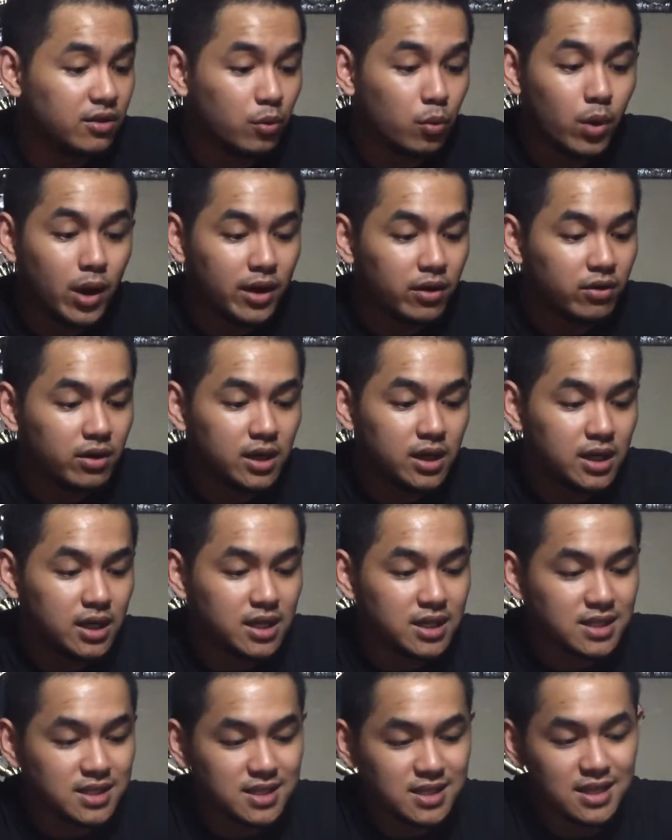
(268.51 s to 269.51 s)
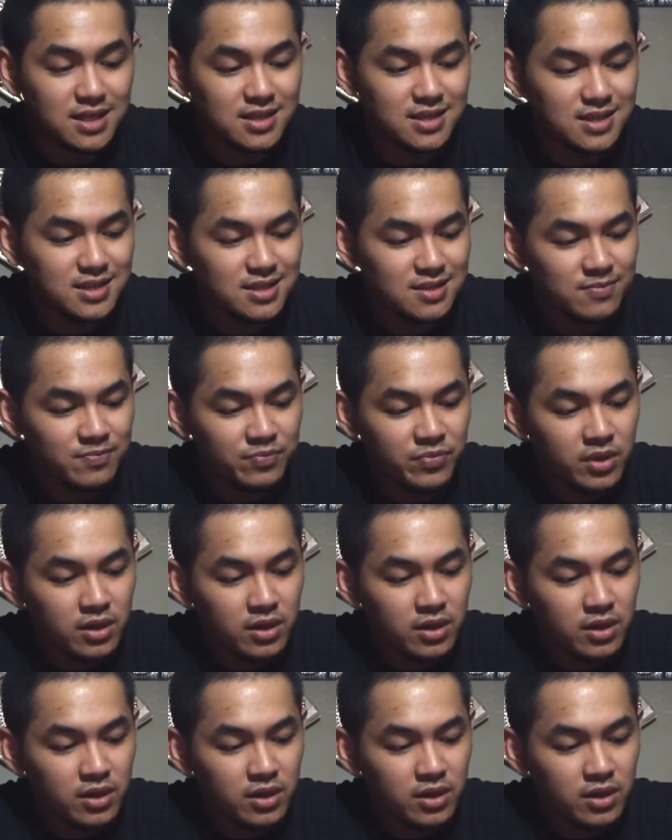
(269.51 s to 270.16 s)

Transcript: The wiring is